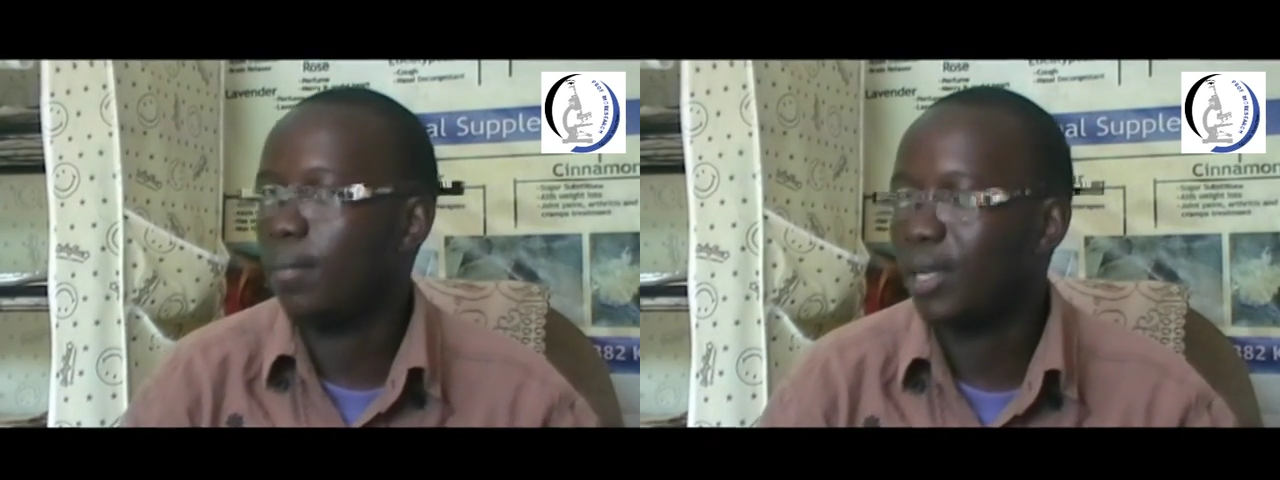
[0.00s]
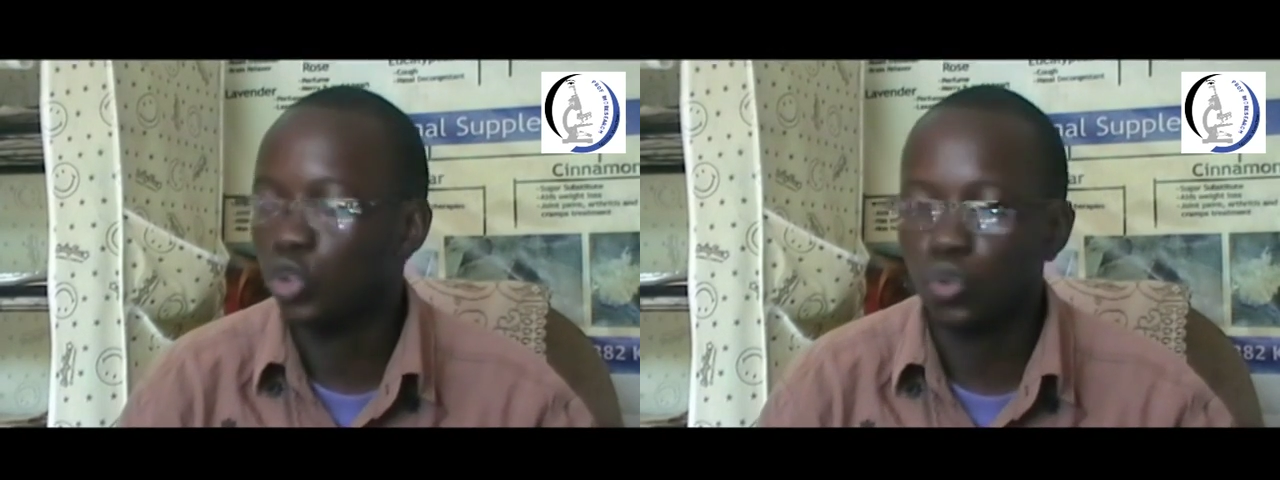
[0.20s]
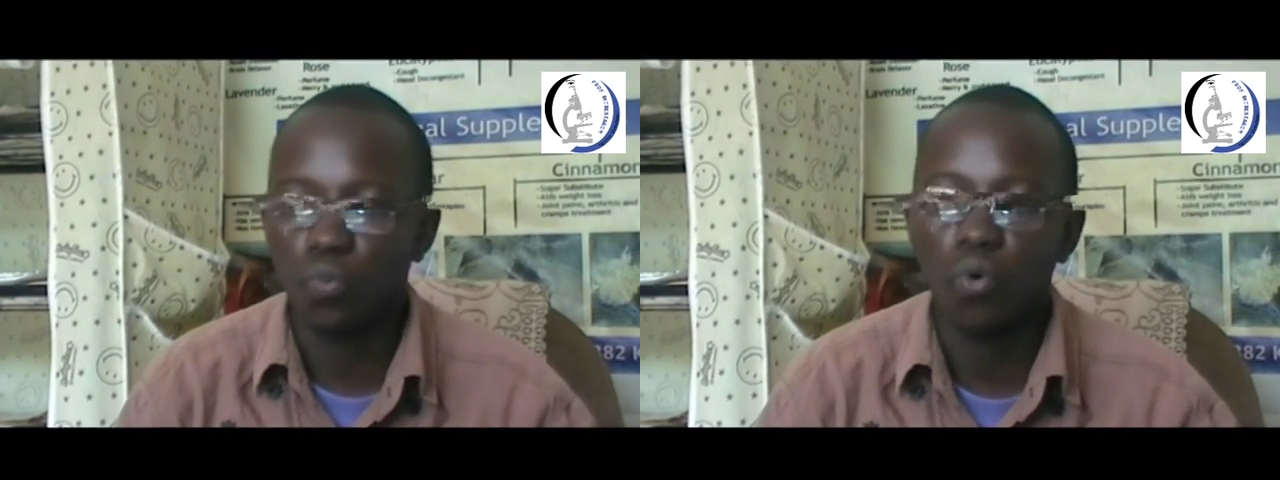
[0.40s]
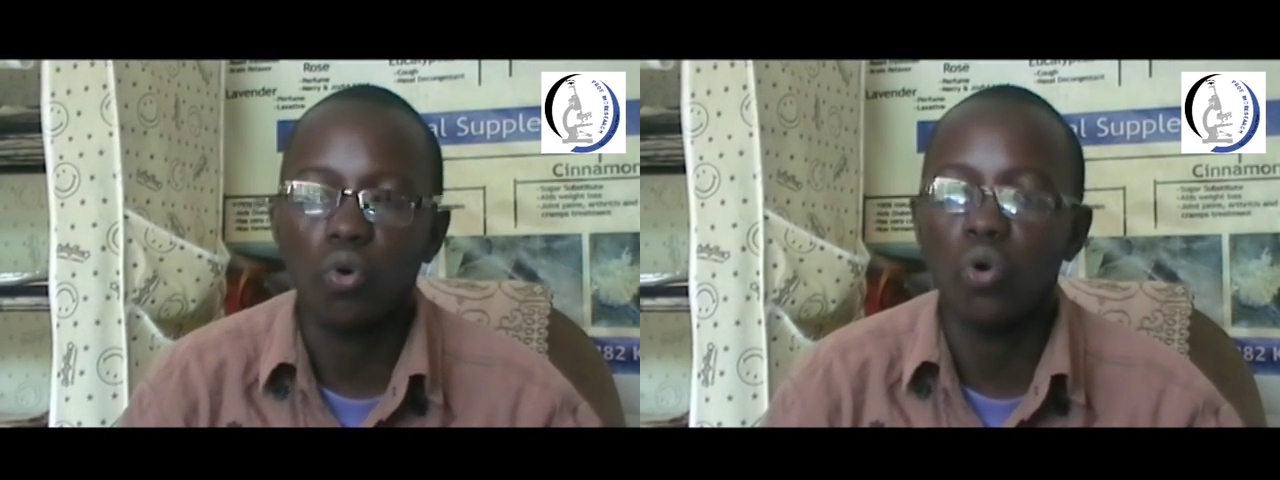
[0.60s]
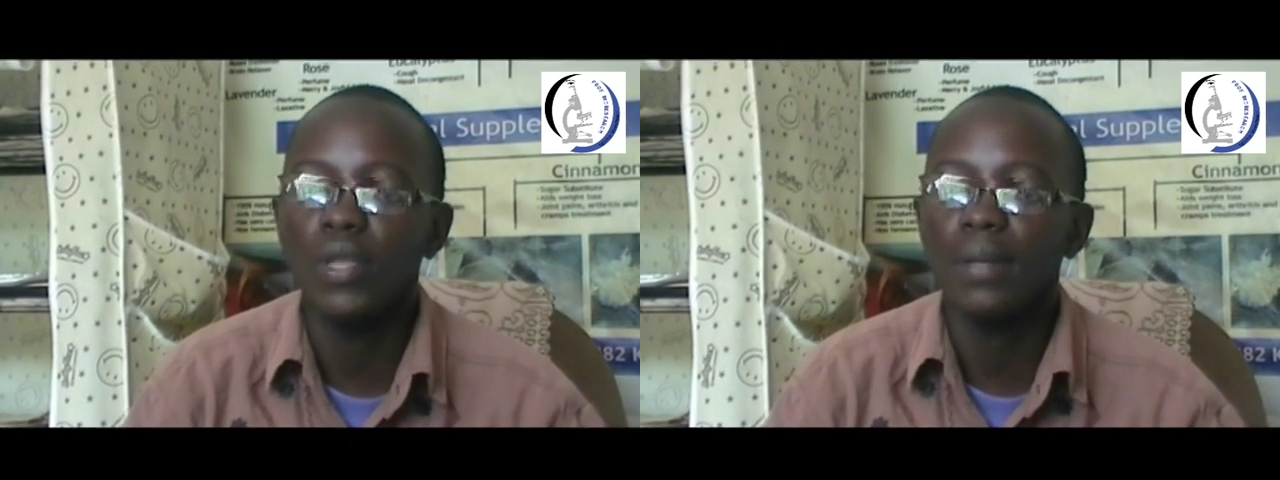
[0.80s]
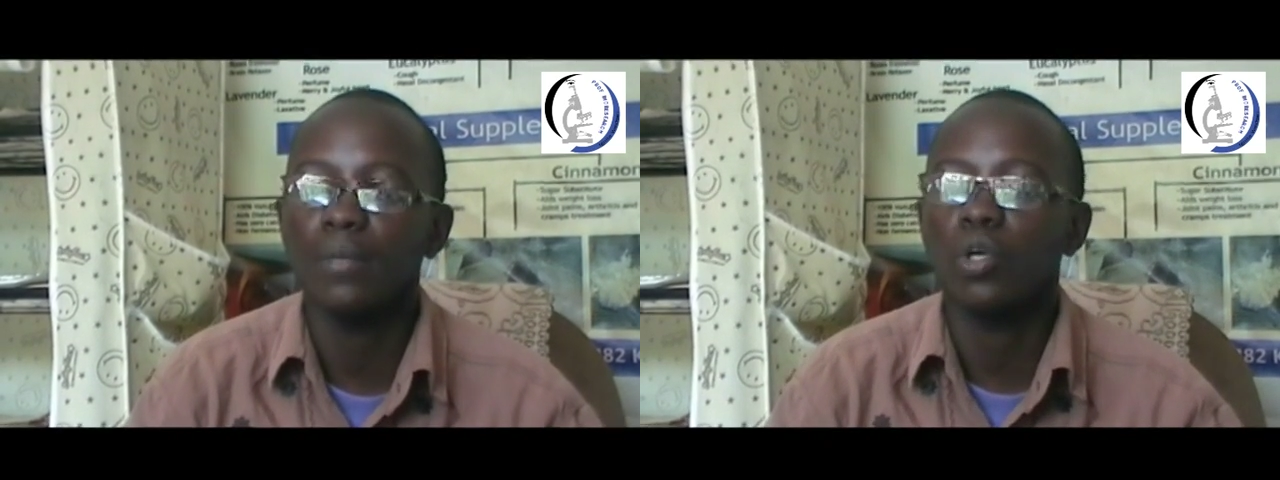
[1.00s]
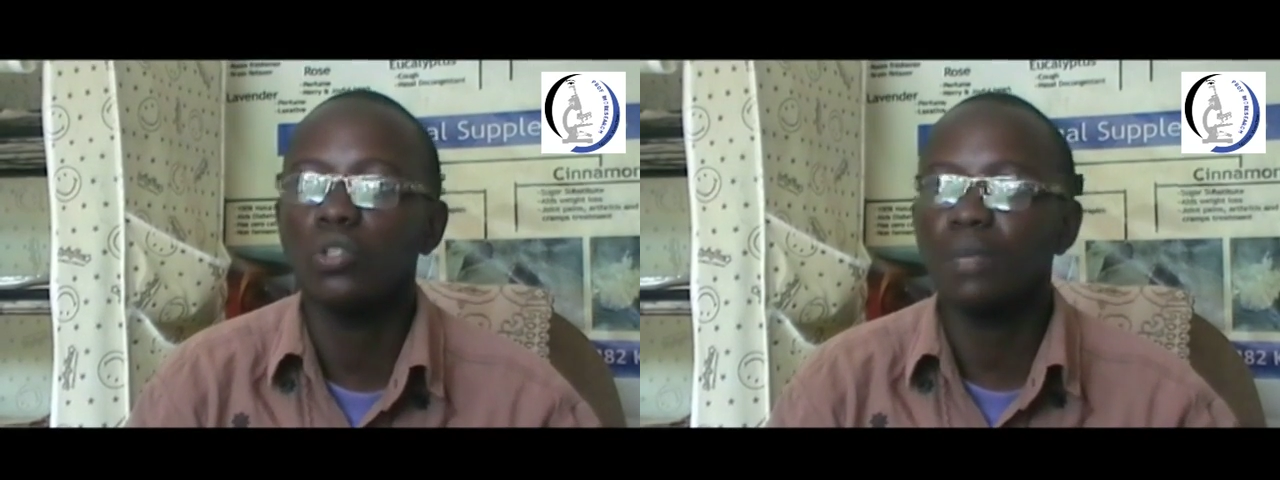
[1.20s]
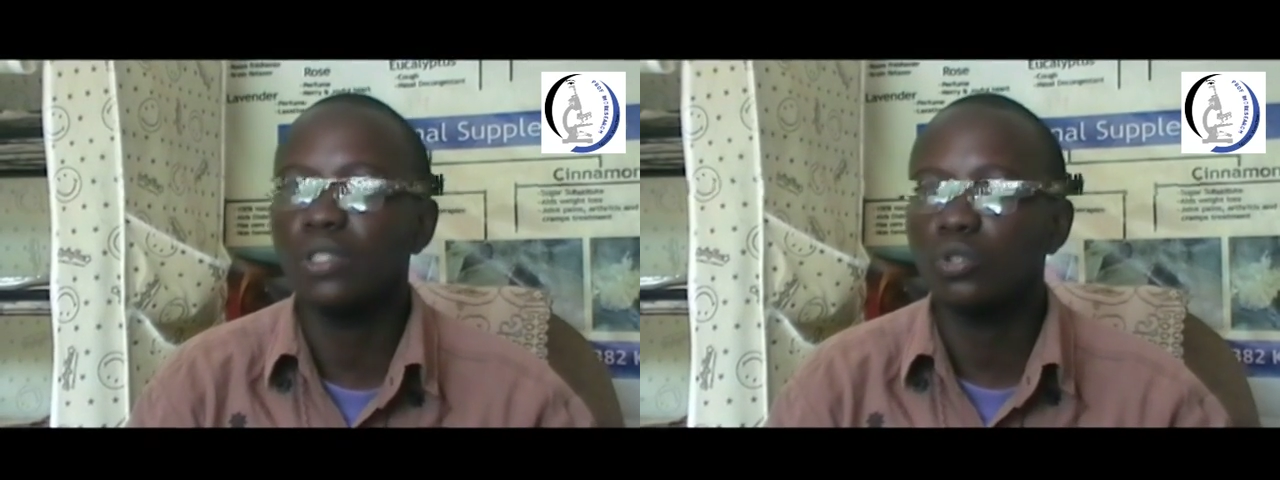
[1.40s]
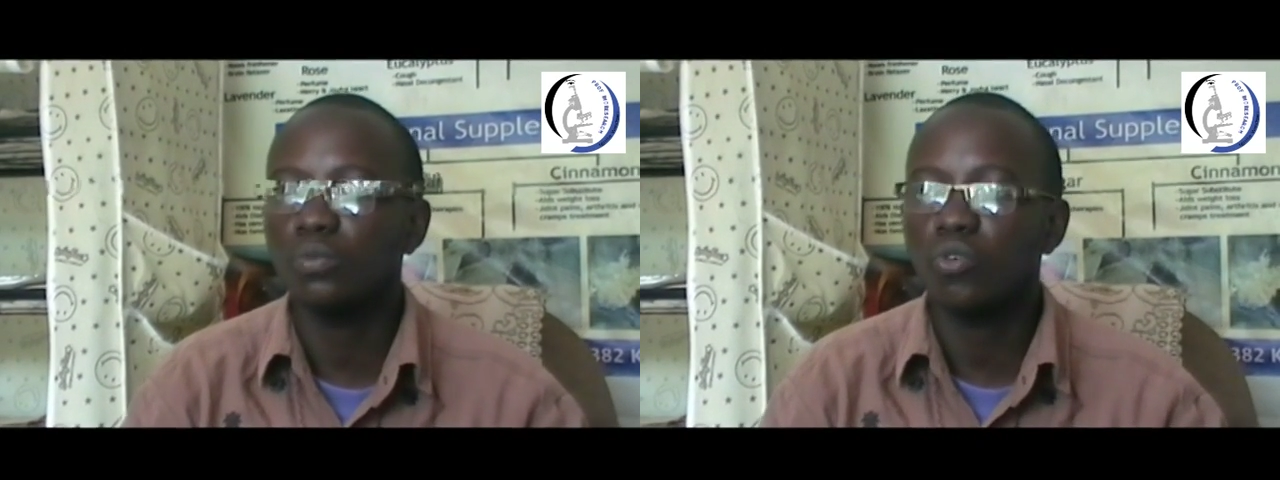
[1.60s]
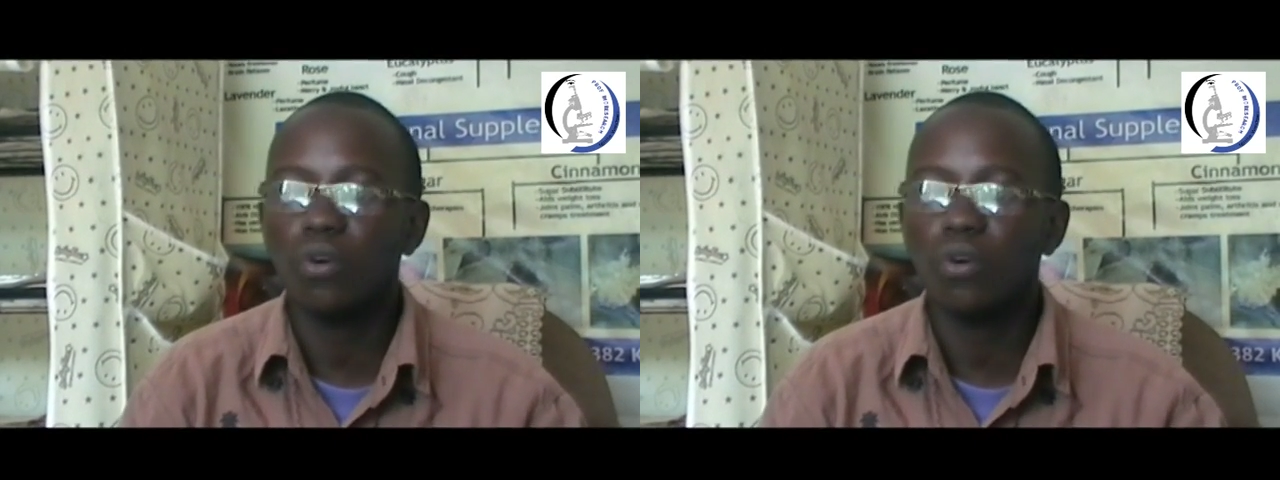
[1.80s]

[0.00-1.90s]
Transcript: uh, mushroom growing because mushroom